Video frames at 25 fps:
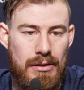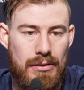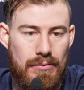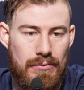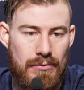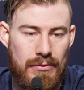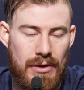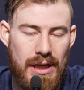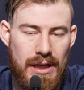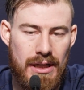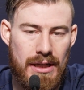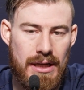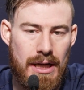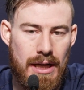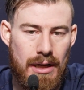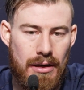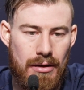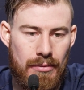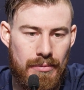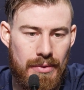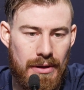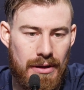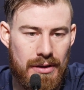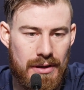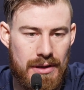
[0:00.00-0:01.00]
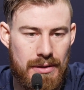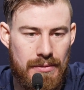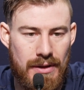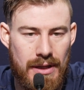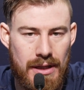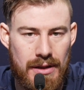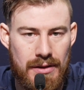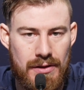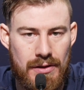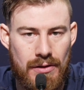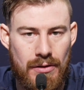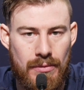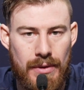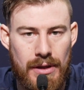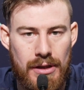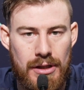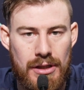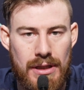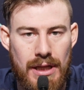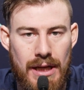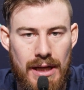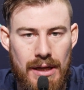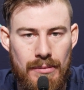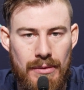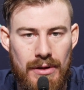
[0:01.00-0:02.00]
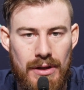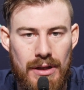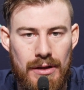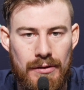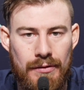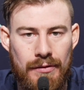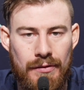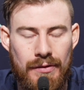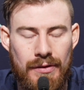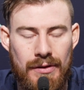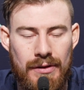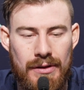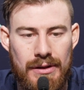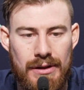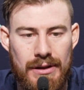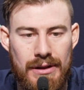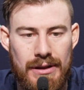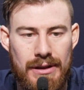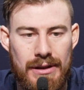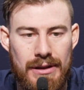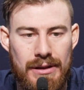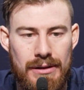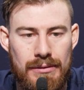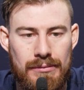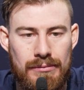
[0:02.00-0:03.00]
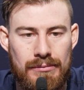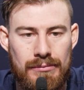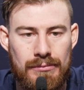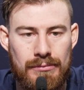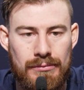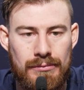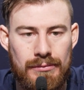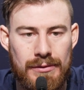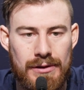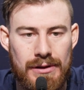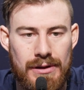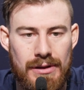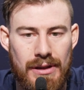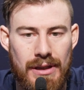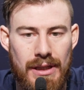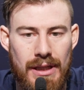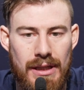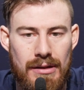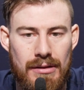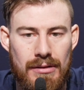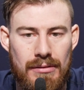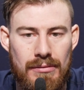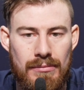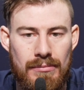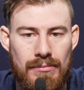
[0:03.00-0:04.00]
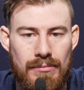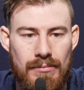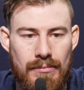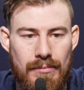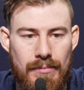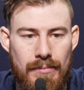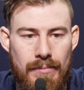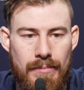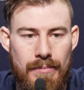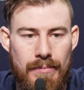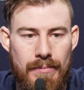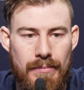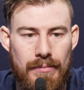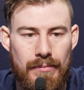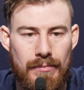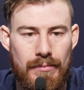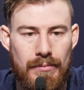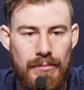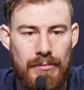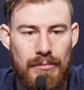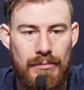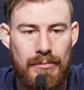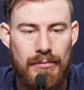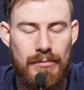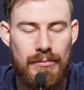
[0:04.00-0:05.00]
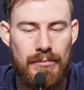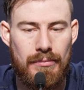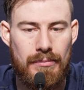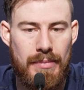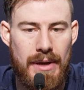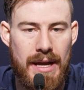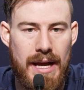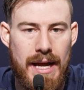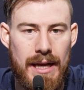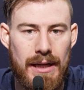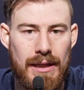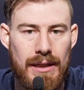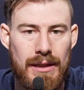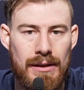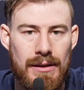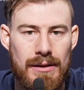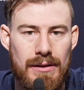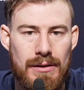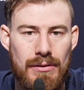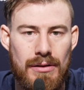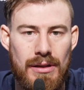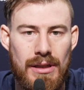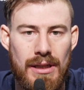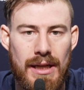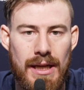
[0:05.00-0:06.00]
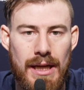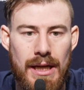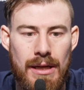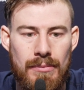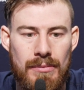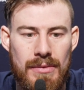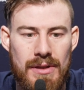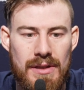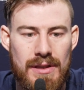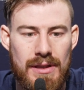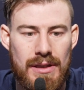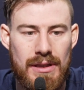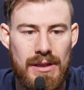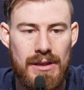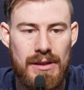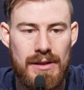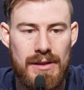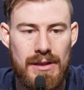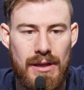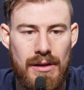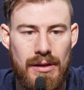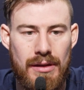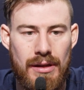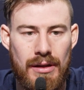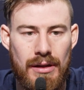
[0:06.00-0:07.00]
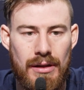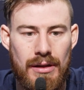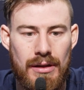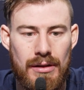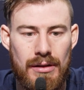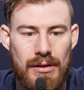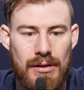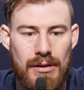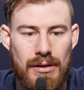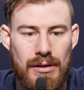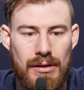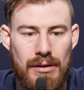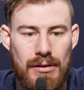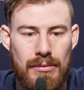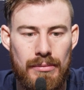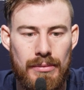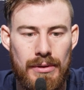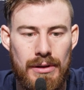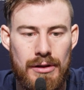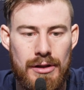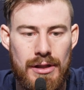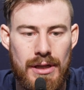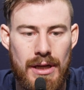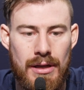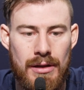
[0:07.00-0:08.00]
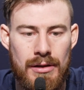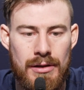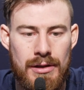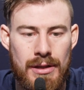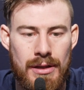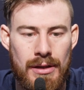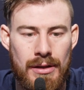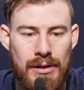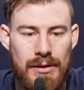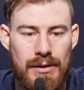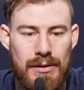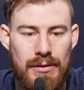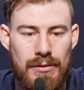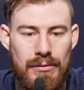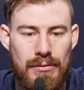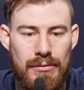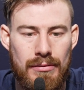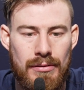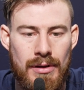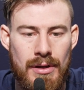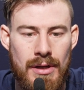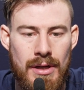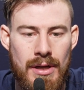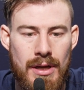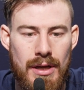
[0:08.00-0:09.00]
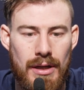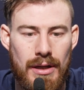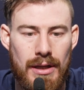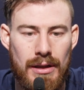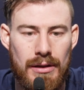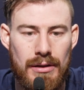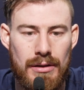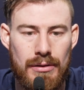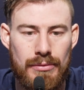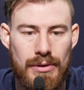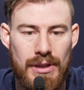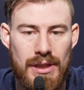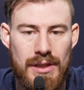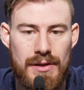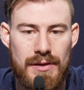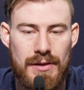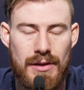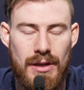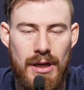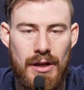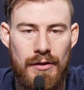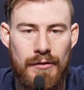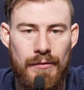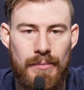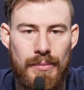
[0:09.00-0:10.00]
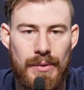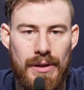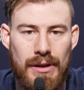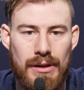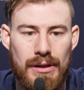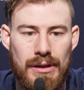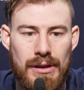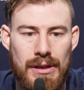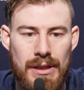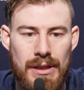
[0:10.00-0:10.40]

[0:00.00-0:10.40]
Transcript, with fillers: right now, because we had so much time off um, to getting back into the game, is, uh, is I think, uh, a little bit challenging to get the rust off. But